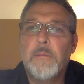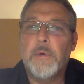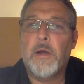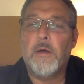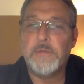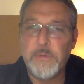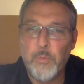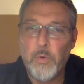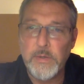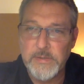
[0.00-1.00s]
because it
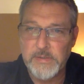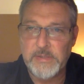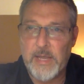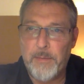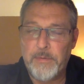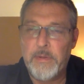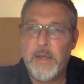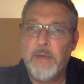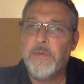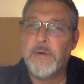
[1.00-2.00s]
was the Sabbath
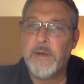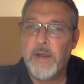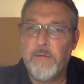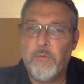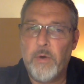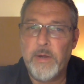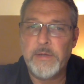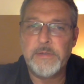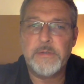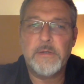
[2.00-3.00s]
day, their day of
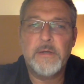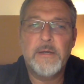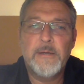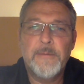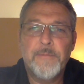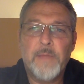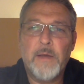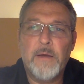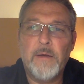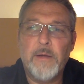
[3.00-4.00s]
rest.
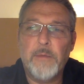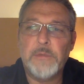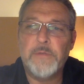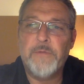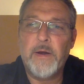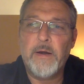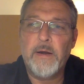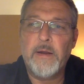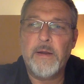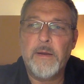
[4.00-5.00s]
It was a
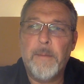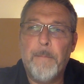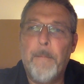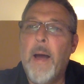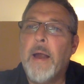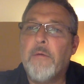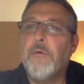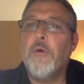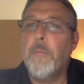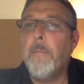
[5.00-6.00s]
very
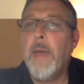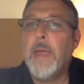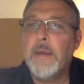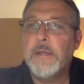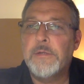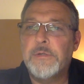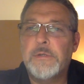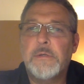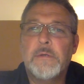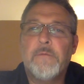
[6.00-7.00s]
micromanaged,
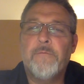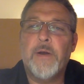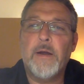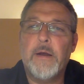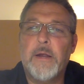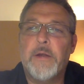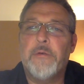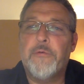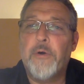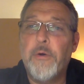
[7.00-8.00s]
very
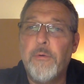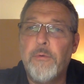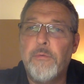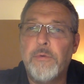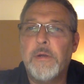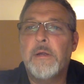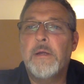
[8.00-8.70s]
controlled